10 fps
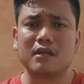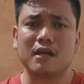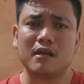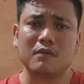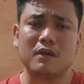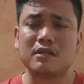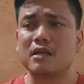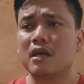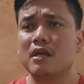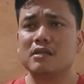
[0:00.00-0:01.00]
Anyways,
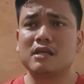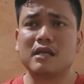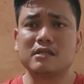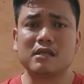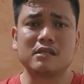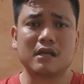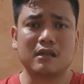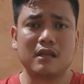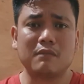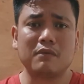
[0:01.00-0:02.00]
chances are
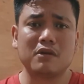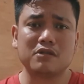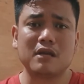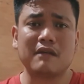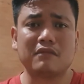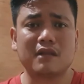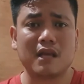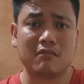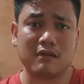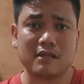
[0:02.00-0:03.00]
there because you have to take
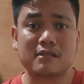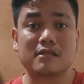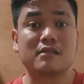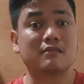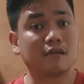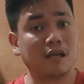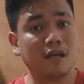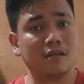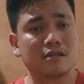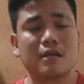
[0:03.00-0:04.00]
risks,
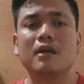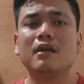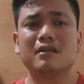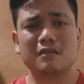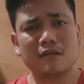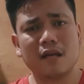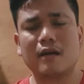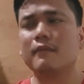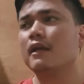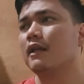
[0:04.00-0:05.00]
right? So there,
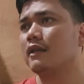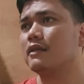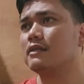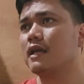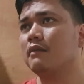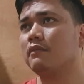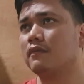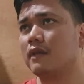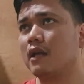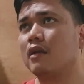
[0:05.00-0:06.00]
the same
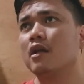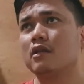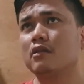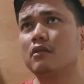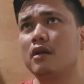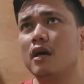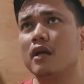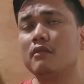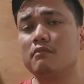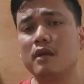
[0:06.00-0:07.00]
thing. Do
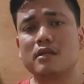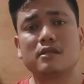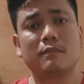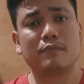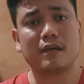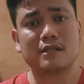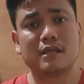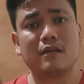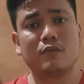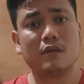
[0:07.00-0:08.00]
not mix the
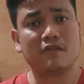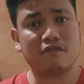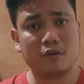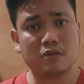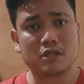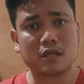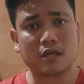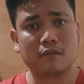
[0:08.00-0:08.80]
present with the future.